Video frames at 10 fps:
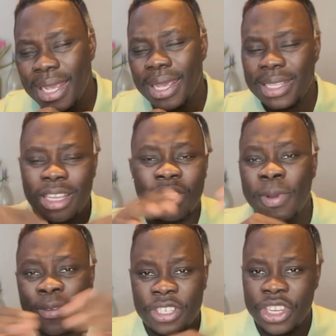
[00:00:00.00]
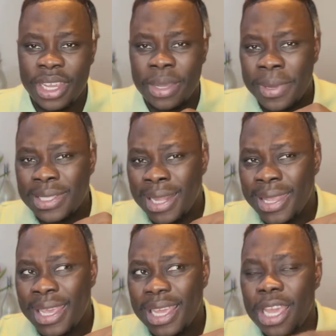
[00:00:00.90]
It's actually part of the Schengen, but I
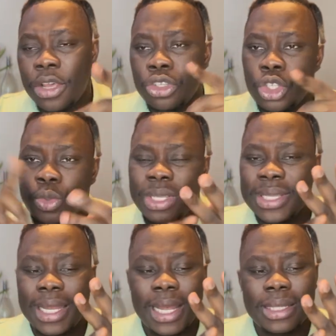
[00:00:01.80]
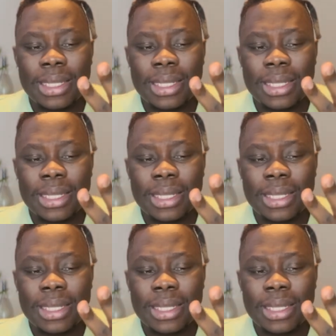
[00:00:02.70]
think Switzerland